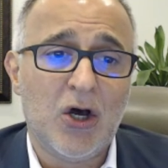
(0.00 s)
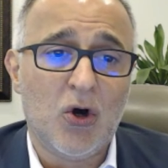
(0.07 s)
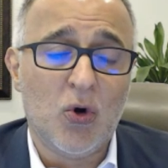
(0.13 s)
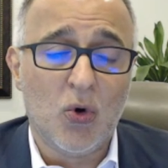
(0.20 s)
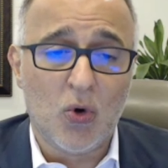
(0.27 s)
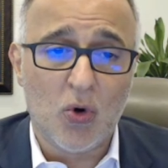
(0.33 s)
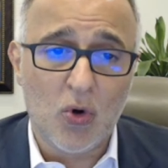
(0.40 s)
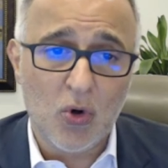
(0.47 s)

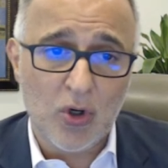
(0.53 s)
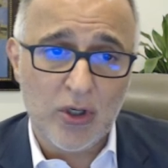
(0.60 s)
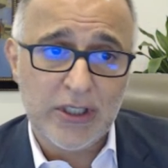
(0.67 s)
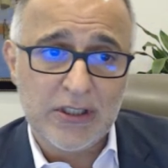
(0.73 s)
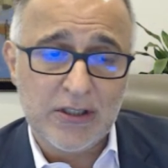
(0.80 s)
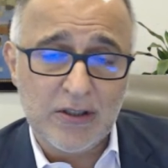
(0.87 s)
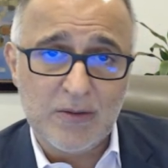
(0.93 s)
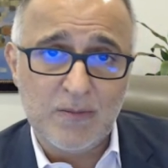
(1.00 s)
Or
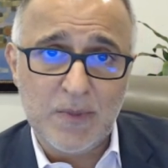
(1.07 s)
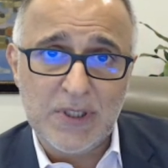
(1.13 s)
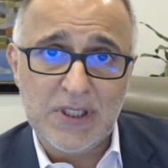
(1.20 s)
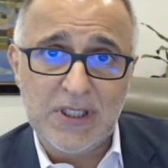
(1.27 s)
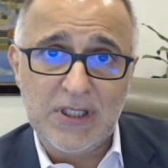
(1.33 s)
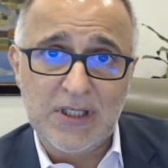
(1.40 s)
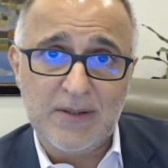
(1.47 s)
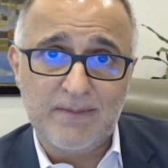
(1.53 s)
it could
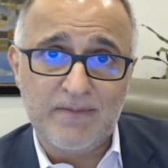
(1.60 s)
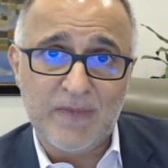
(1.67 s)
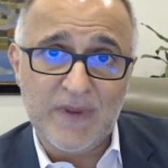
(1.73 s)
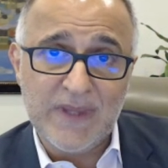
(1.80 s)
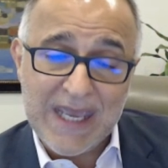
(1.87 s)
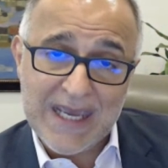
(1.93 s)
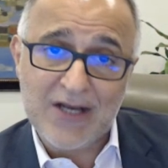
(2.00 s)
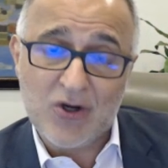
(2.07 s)
be
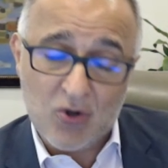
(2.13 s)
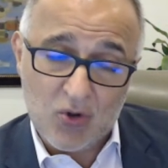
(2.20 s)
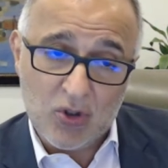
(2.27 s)
that,